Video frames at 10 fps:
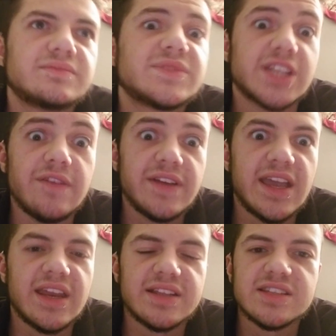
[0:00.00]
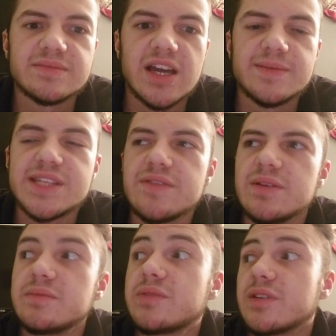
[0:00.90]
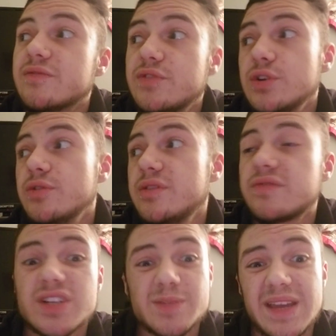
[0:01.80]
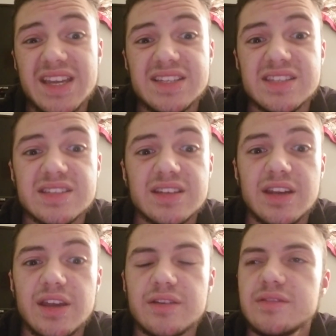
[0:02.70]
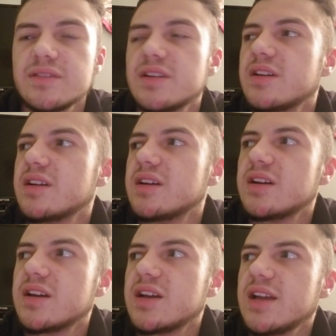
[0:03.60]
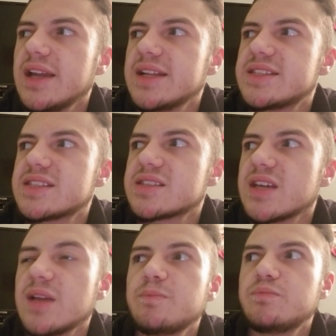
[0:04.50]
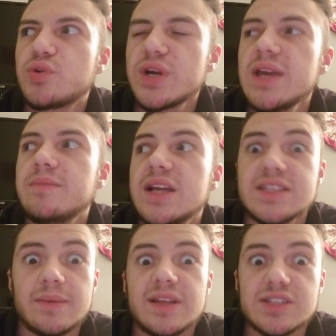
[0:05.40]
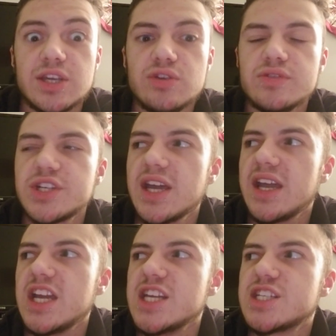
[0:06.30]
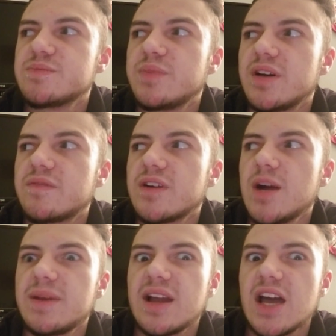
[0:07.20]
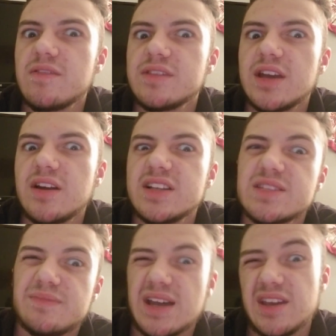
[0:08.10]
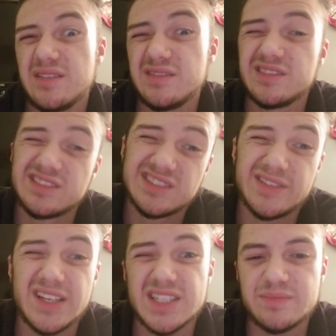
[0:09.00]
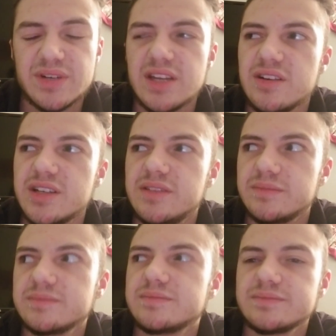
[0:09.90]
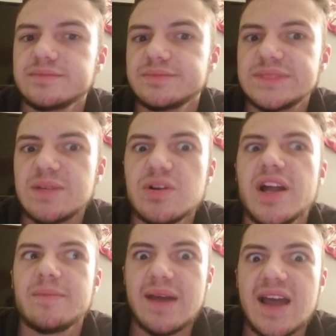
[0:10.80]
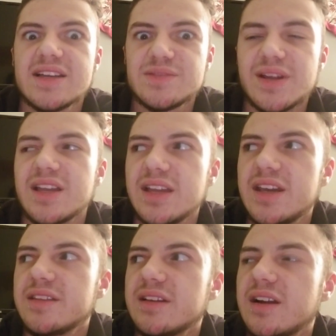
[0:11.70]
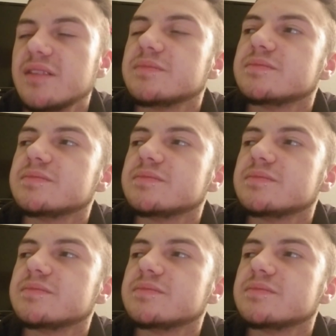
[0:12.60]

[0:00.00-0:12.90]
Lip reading: suffocate it sometimes, even, for food, for space, you know. It's a huge cage, but for how many I have in there, it's a pretty good, probably at max what I can get in there.